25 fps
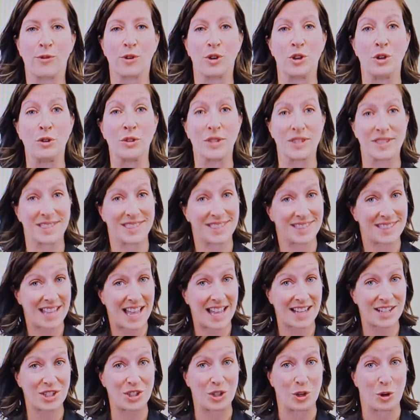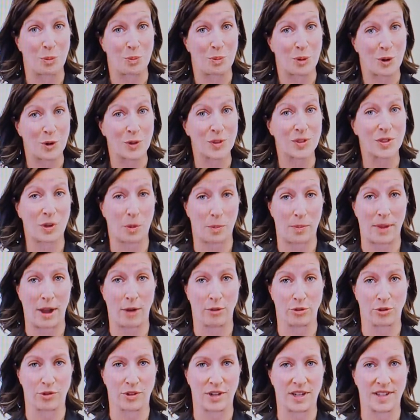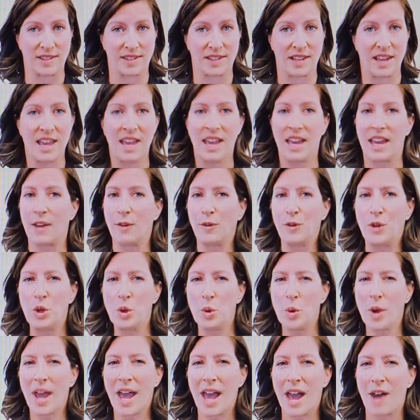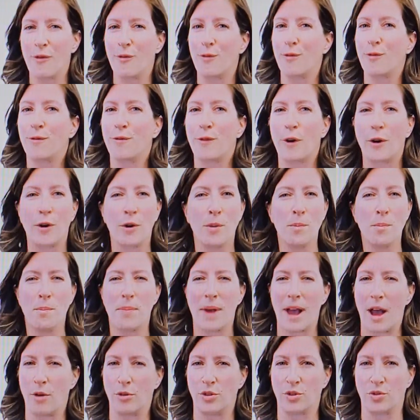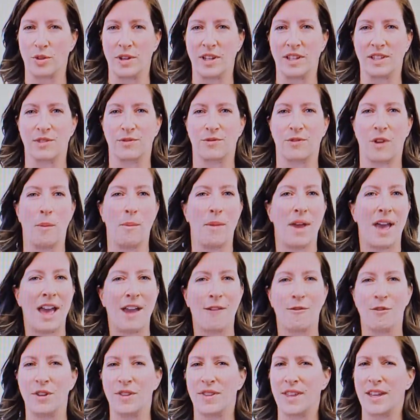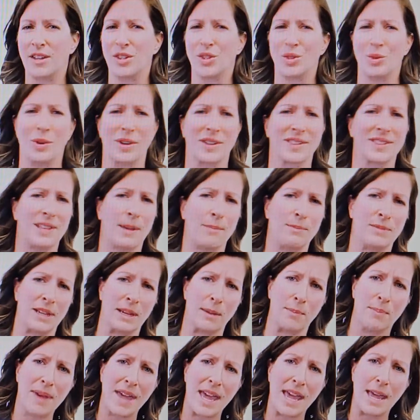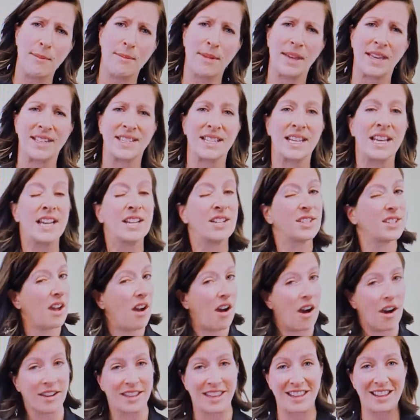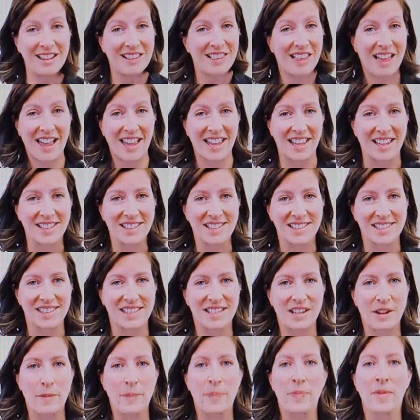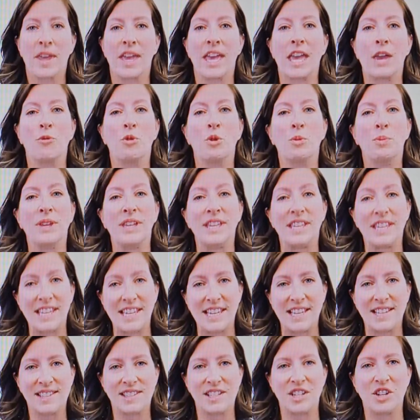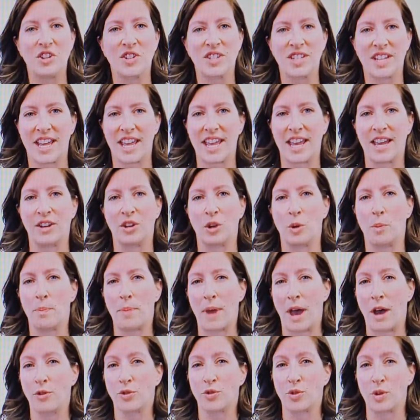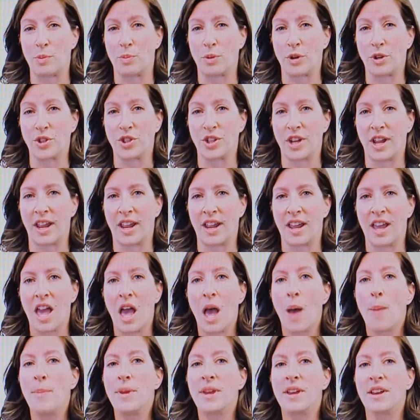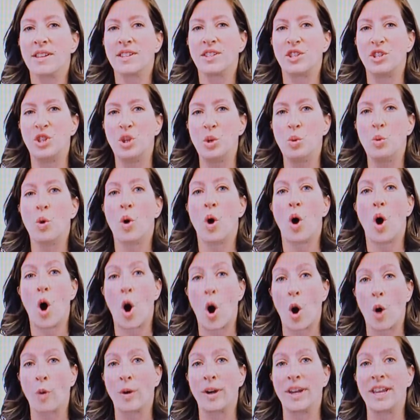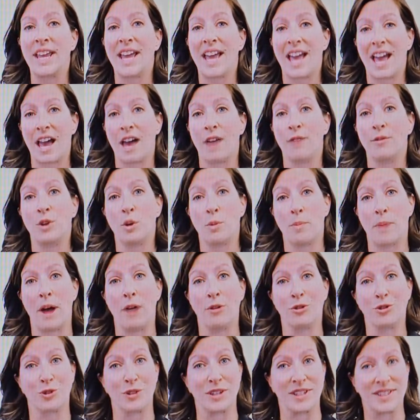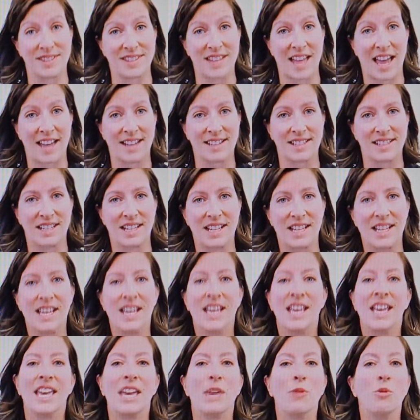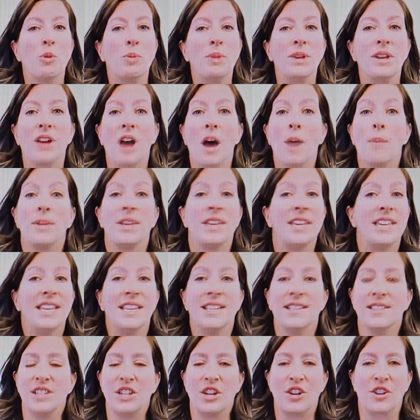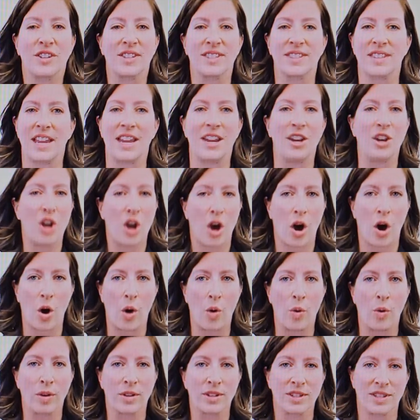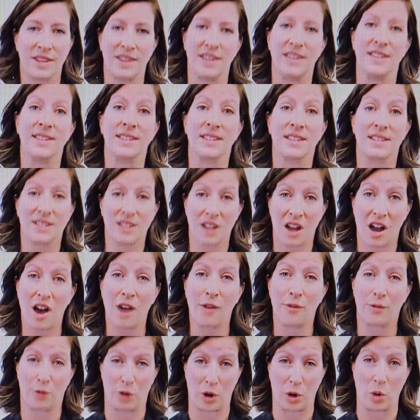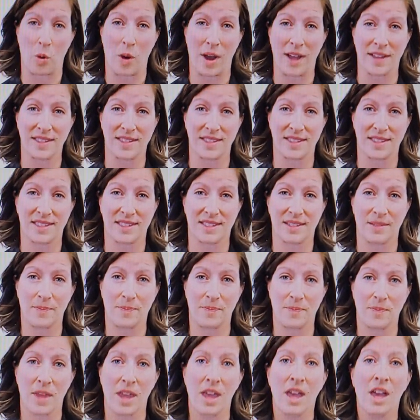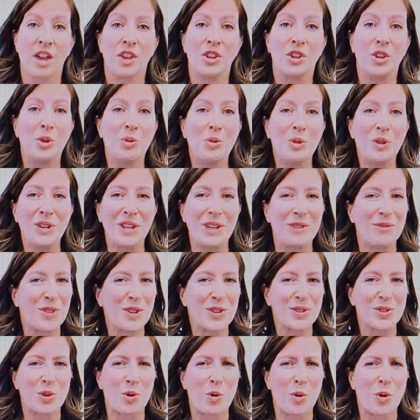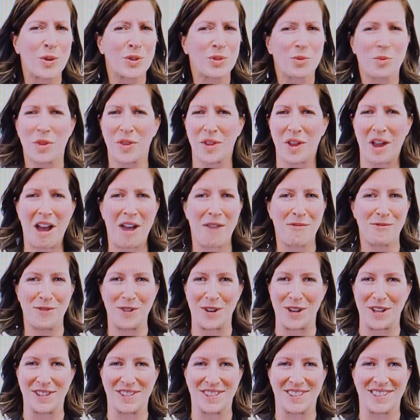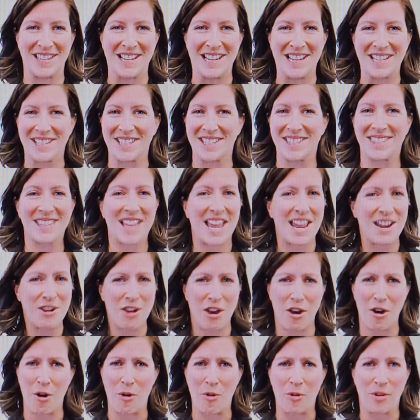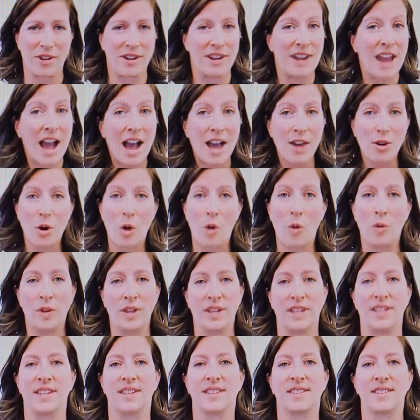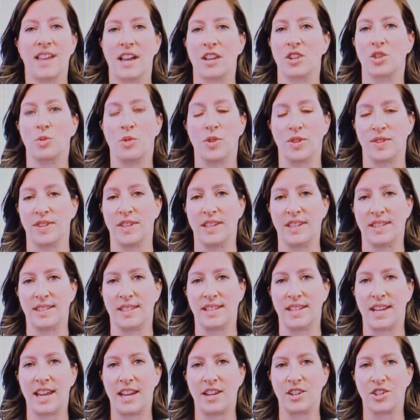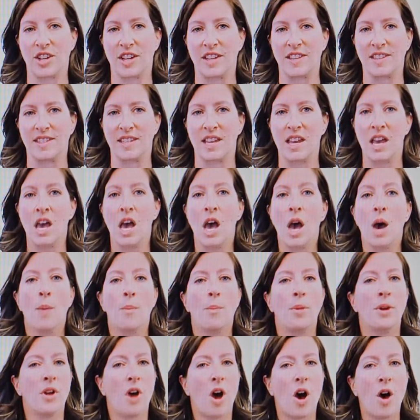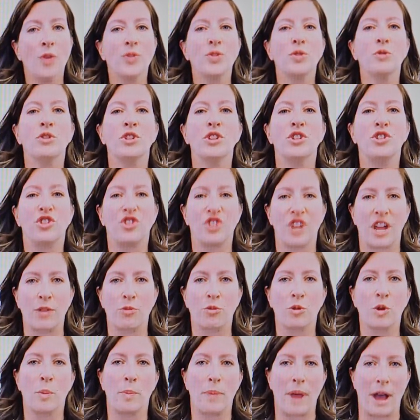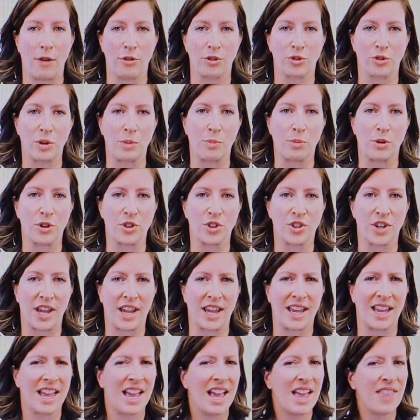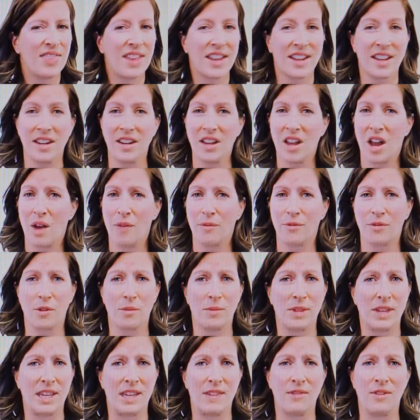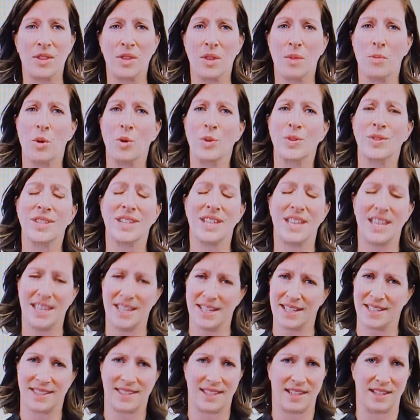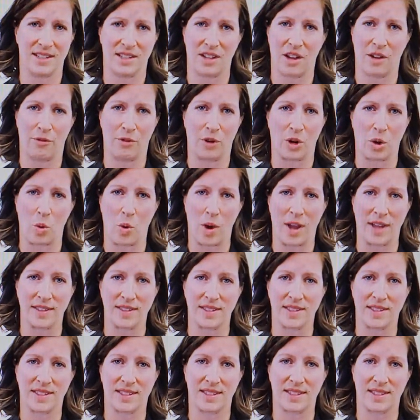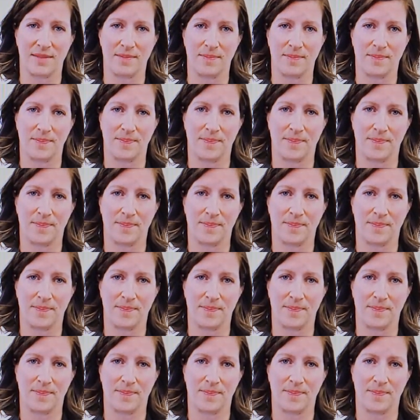for you to set your personal boundaries. If you have firm boundaries from everything to accepting payment to hugging clients, it will be easier to handle boundary pushing because you will already have your boundaries set. It will become easier to say no to these tough requests. You will leave this course with confidence to say no, not only to sexual solicitations, but also to general boundary pushing that can come from even the most innocent of requests.